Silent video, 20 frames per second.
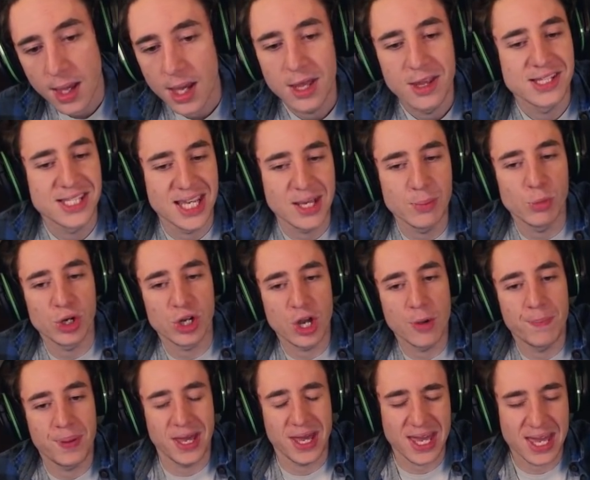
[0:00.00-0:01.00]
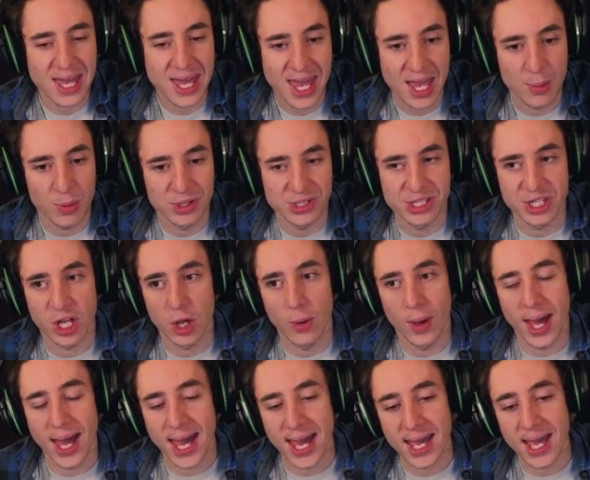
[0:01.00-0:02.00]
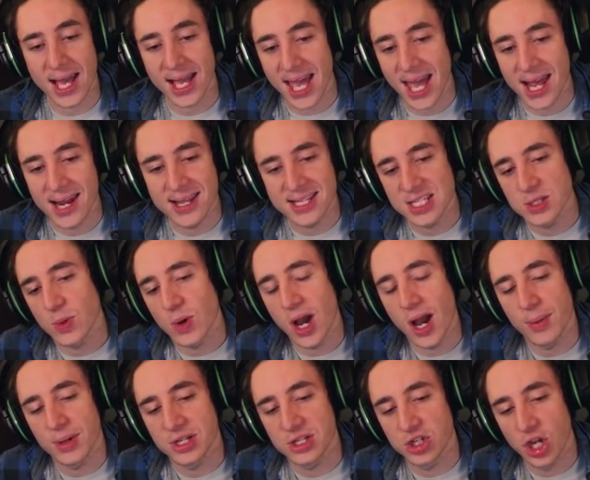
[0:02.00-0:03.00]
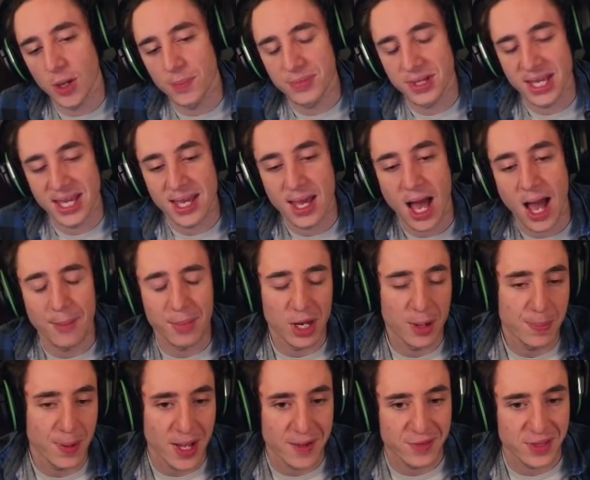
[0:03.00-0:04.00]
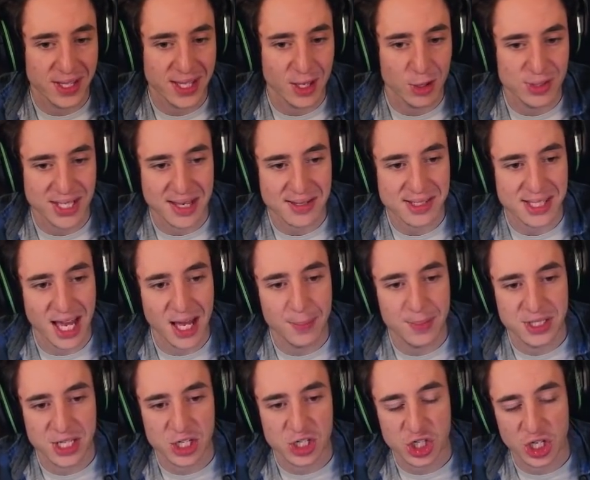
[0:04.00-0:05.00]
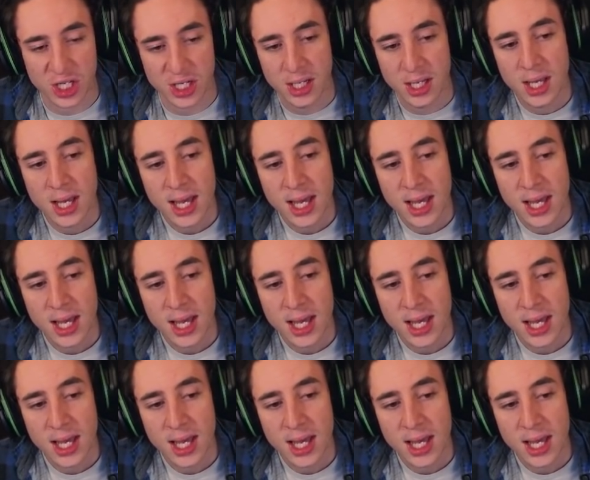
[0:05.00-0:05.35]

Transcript: Team want to go B, he wants to go A. Again, this is where I would adopt the I'm going to play for the kills outside position.